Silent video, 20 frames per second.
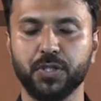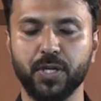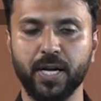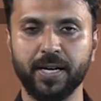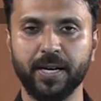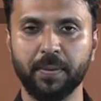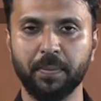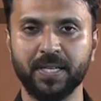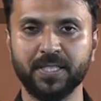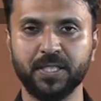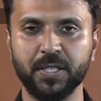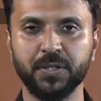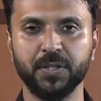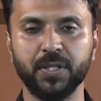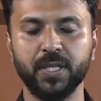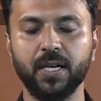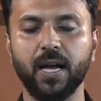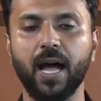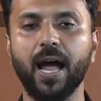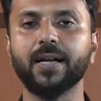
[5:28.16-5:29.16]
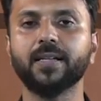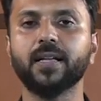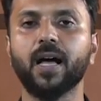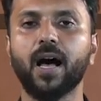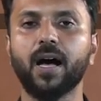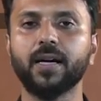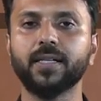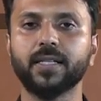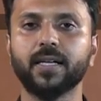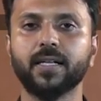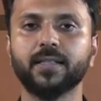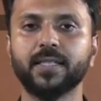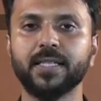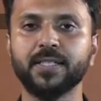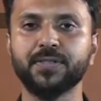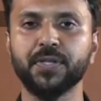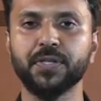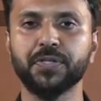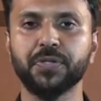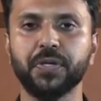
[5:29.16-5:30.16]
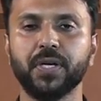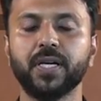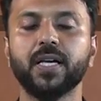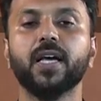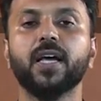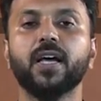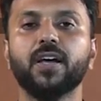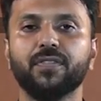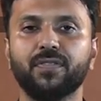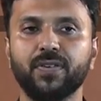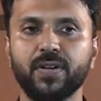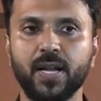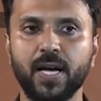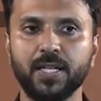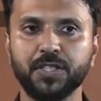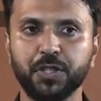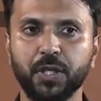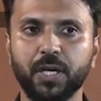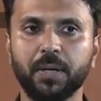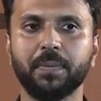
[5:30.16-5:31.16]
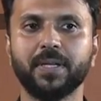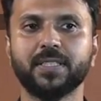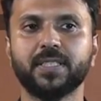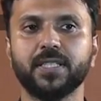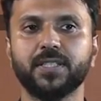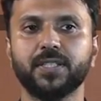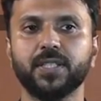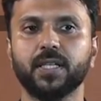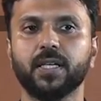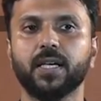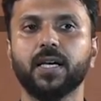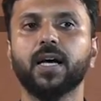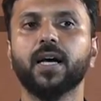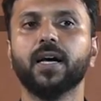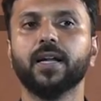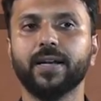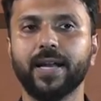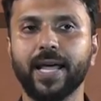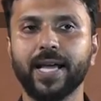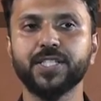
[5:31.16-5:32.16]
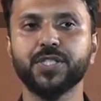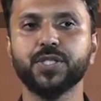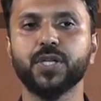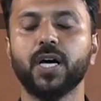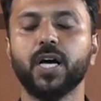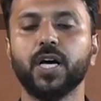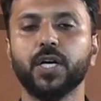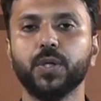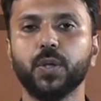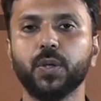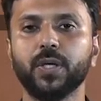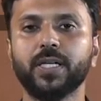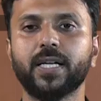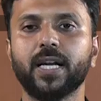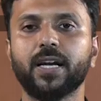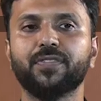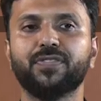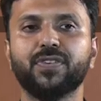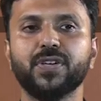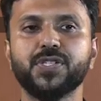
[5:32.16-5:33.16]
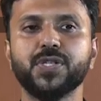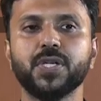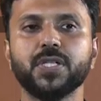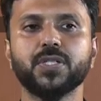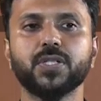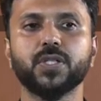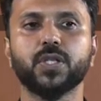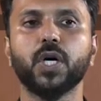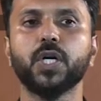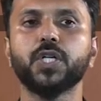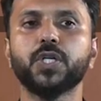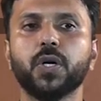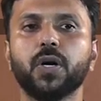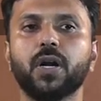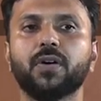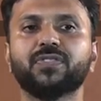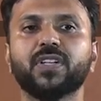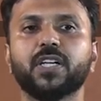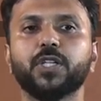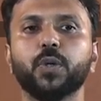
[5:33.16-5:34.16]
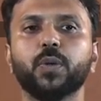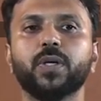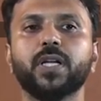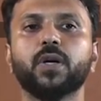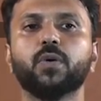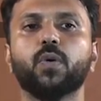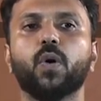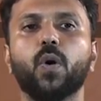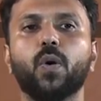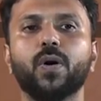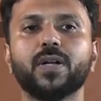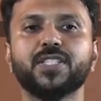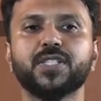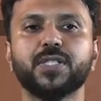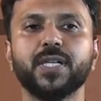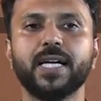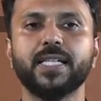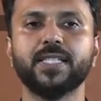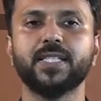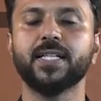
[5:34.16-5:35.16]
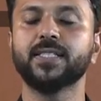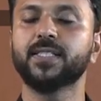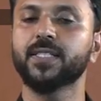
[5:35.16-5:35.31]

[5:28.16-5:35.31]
state emergency and article 360 financial emergency next unitary features control of the union over states in